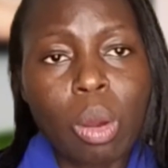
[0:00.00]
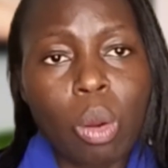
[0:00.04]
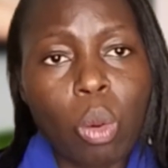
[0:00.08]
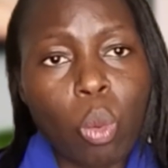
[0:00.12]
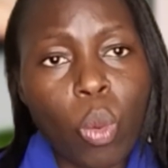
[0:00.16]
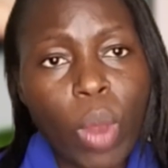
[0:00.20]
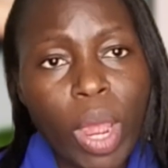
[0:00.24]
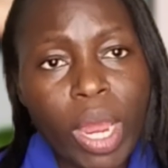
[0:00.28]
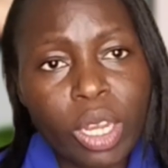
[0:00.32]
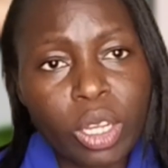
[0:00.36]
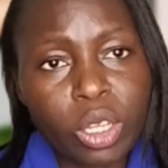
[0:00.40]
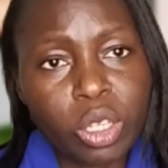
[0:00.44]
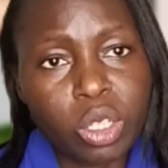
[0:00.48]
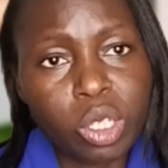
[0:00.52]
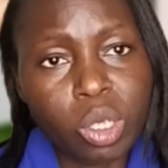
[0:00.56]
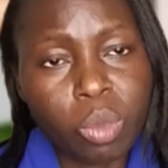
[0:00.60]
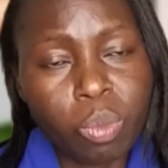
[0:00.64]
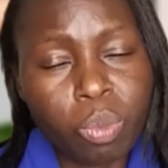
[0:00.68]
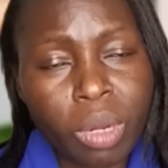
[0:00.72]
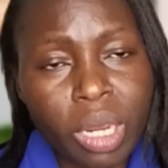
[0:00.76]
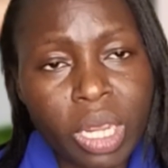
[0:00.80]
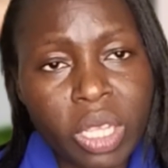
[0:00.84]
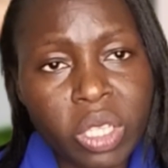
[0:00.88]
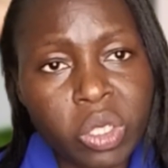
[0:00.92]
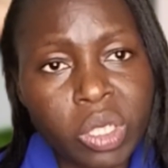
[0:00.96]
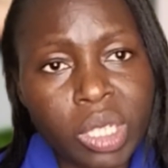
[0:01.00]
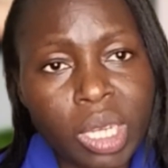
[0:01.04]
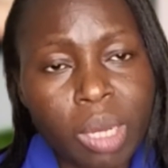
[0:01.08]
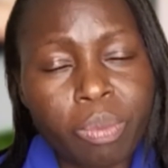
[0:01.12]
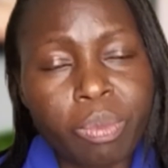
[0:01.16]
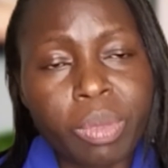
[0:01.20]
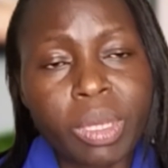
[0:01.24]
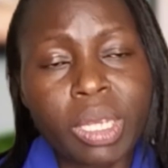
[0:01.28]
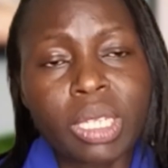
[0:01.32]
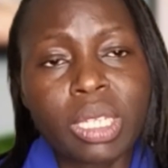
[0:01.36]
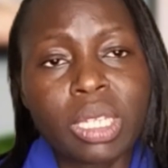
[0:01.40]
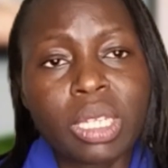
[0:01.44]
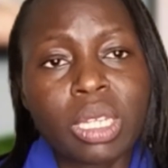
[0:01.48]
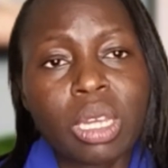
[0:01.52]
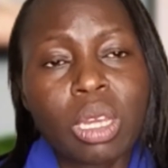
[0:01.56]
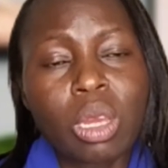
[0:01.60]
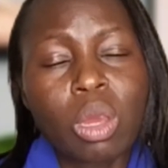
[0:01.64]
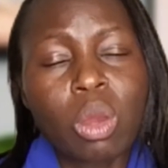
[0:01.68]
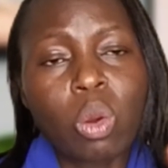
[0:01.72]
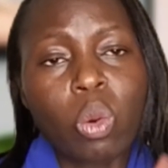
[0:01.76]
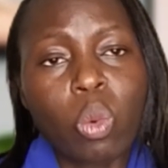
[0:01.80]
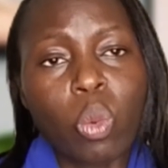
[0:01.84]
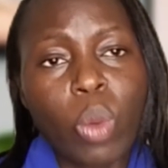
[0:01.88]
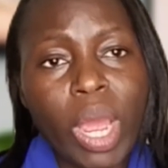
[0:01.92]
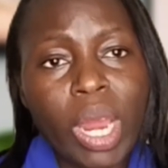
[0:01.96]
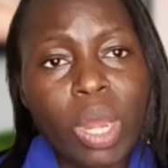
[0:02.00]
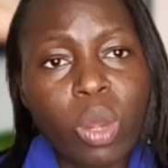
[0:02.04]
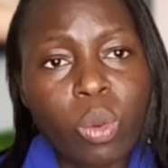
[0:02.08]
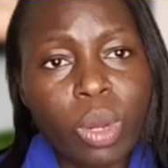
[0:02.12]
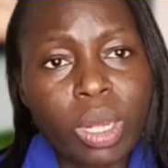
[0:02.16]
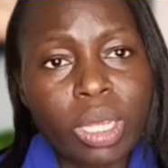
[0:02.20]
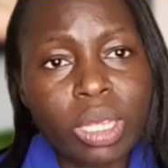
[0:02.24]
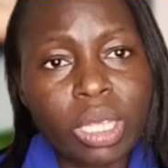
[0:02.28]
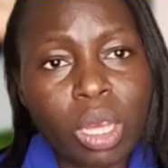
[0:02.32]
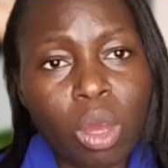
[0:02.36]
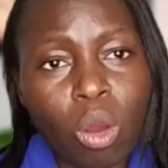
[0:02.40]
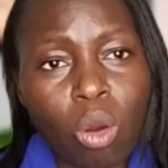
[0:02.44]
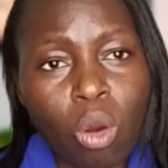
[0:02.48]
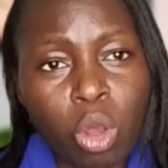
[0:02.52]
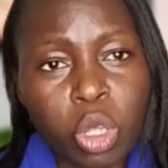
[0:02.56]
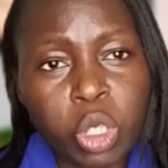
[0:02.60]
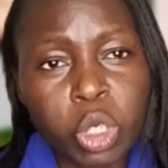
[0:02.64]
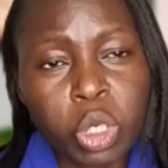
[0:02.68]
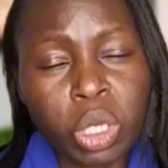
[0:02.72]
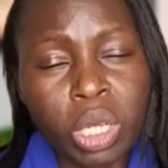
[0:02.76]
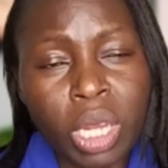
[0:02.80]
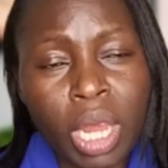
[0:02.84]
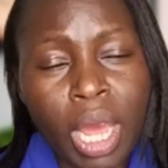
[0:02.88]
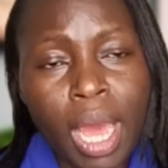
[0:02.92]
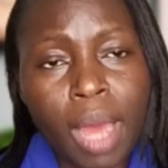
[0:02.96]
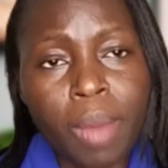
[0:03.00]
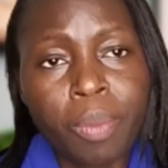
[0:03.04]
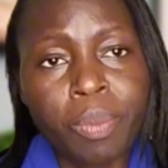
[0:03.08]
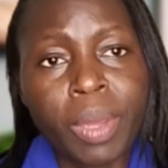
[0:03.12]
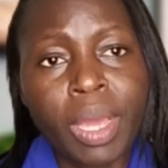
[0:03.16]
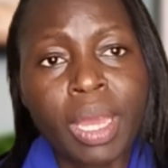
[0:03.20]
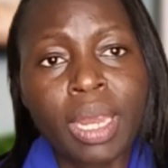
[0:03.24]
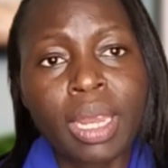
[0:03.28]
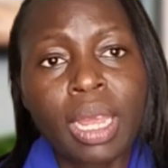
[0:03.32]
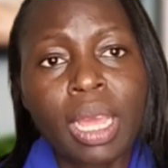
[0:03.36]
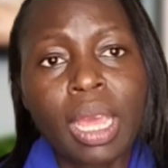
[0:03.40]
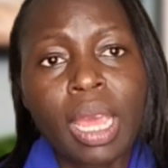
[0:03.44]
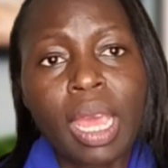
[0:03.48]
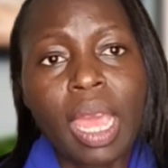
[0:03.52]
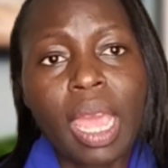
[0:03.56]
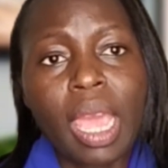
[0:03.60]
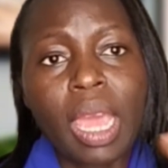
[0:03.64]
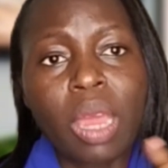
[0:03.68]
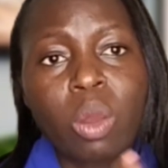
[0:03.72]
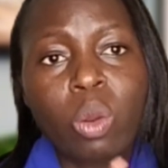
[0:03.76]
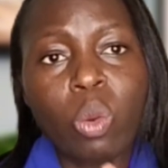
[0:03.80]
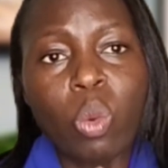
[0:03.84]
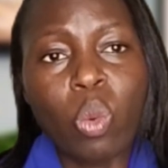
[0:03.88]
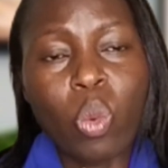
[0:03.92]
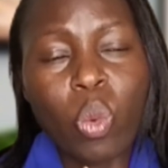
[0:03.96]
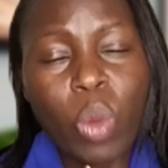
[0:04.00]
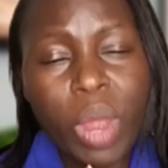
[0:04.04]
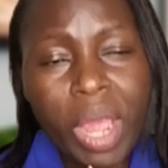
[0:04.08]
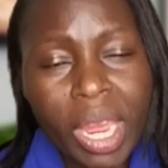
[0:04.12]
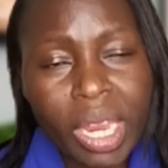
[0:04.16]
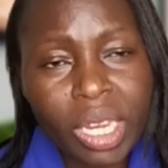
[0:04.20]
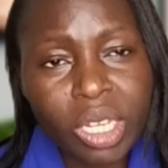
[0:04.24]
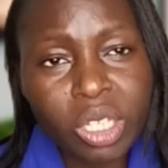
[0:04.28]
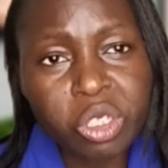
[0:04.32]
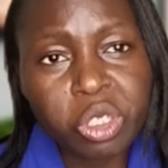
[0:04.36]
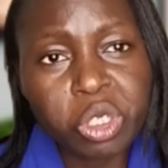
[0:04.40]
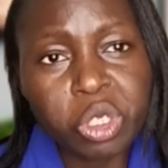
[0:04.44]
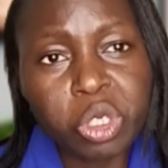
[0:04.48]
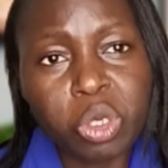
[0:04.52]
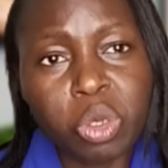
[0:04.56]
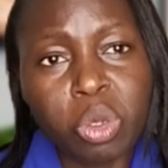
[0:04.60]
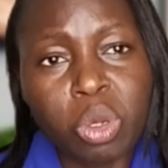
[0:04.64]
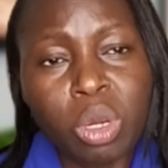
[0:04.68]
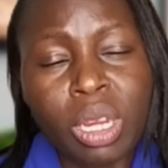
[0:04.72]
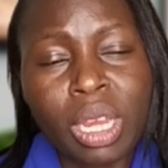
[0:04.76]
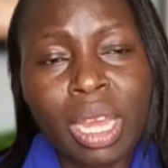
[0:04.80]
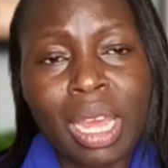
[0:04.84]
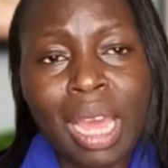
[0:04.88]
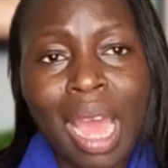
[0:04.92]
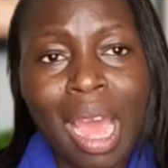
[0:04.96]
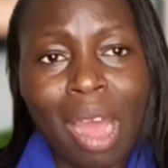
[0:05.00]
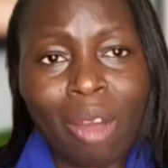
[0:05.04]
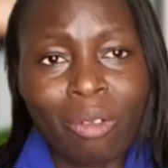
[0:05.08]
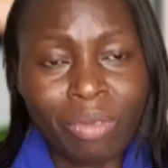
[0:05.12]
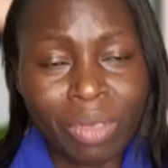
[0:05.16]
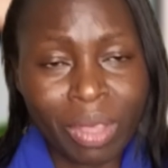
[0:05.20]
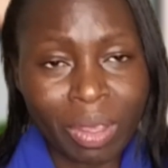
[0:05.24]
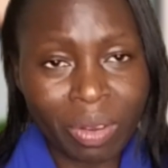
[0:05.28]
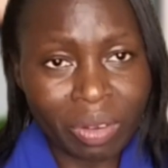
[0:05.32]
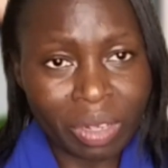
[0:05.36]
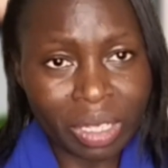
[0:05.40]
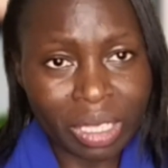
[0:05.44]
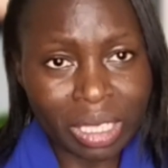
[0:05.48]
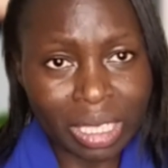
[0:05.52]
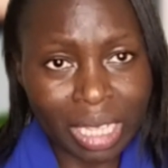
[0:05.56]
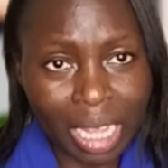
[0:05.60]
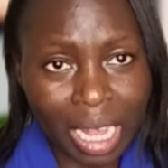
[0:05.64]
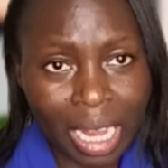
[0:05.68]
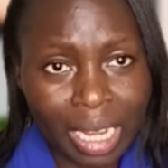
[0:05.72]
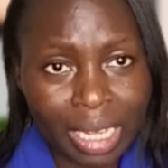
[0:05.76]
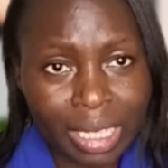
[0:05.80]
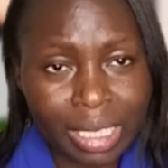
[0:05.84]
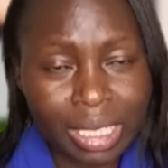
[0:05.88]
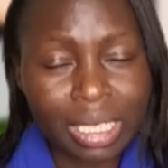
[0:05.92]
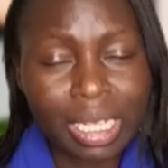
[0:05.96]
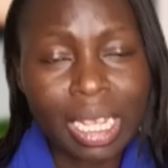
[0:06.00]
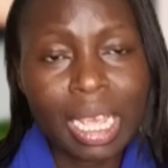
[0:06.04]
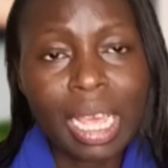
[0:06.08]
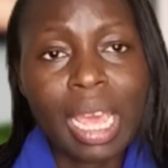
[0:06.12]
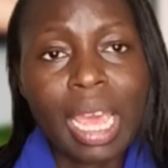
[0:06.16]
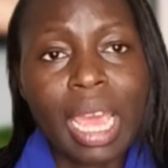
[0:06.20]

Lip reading: When do you place your bid? When will the auction happen? And when do you have the results?